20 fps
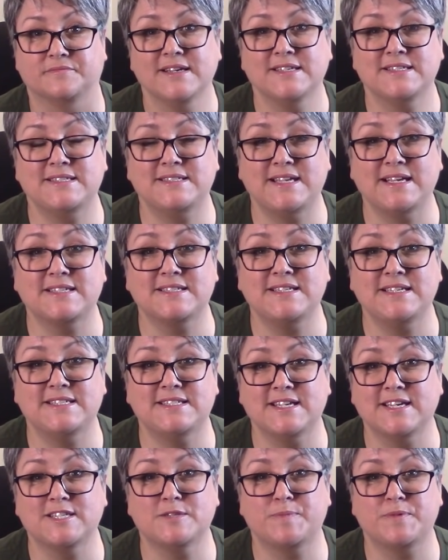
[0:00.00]

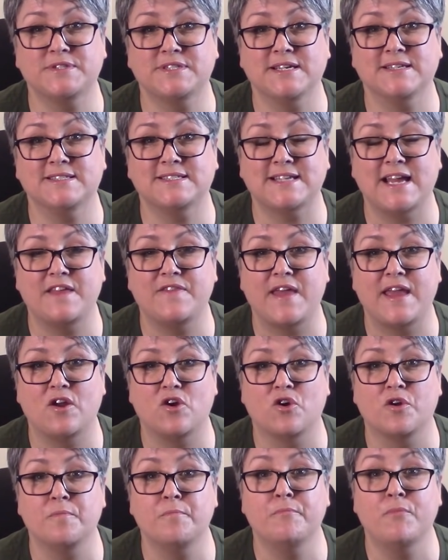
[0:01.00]
66% say they
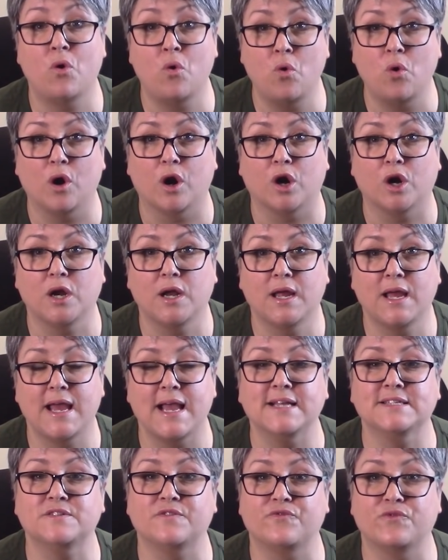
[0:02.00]
earn more
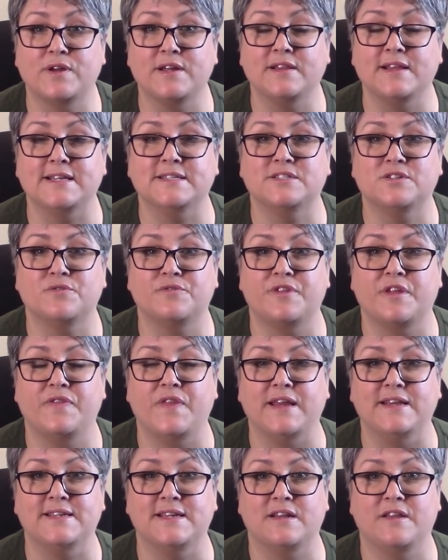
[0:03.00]
as a freelancer than
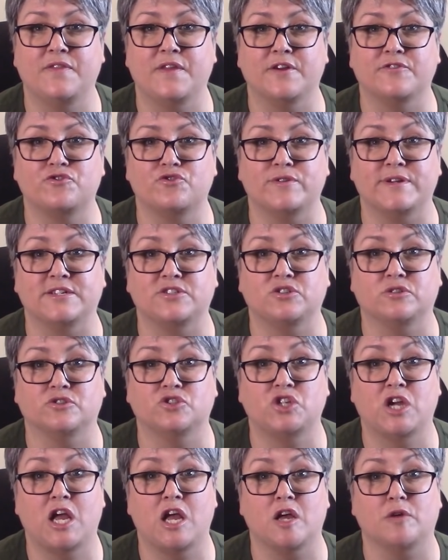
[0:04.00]
they did in their traditional
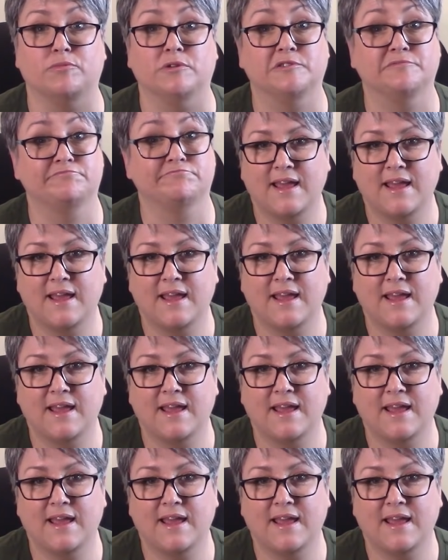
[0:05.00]
job.